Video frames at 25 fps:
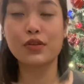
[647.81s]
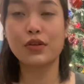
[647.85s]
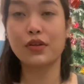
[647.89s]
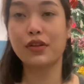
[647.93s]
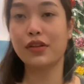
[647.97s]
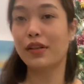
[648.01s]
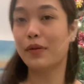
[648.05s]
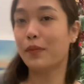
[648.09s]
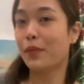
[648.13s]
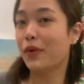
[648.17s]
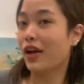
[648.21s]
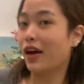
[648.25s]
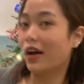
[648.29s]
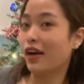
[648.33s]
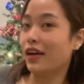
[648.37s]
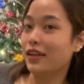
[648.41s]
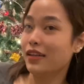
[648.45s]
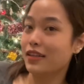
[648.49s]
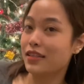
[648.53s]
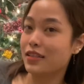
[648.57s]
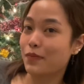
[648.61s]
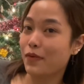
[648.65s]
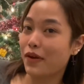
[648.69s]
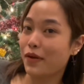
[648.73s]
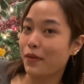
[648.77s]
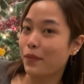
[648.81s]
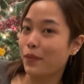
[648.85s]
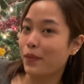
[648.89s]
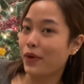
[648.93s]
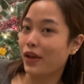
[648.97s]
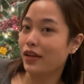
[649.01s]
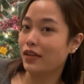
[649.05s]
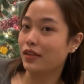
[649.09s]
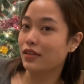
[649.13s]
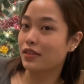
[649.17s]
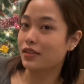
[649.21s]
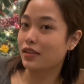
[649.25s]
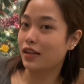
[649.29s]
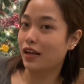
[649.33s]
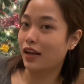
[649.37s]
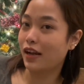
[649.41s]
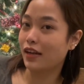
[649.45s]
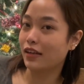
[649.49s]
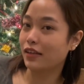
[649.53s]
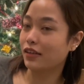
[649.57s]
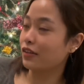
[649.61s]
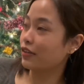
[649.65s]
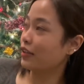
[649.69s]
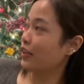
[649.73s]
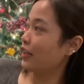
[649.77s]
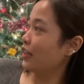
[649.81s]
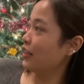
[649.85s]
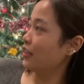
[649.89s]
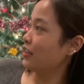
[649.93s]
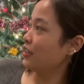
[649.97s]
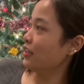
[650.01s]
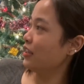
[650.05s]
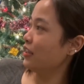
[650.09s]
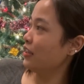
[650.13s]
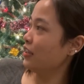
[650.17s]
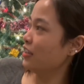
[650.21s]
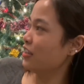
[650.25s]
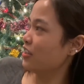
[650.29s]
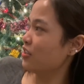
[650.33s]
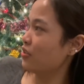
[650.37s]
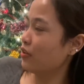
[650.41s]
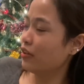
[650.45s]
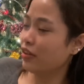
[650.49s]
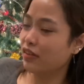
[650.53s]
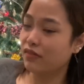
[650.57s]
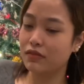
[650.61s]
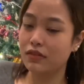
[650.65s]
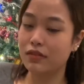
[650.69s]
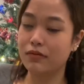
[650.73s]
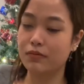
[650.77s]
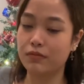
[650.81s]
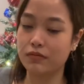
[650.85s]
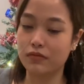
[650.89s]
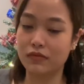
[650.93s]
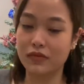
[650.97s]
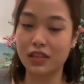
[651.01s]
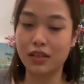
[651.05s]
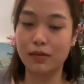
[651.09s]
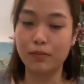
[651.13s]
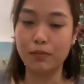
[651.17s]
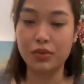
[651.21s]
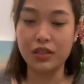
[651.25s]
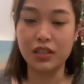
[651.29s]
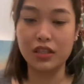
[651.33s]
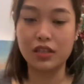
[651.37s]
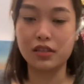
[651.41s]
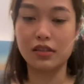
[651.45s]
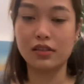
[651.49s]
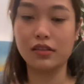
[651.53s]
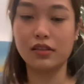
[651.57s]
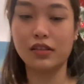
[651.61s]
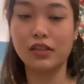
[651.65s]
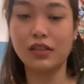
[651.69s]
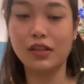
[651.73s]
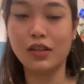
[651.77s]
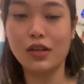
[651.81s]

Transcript: But the behind is my paints that I created, and it's not even completed.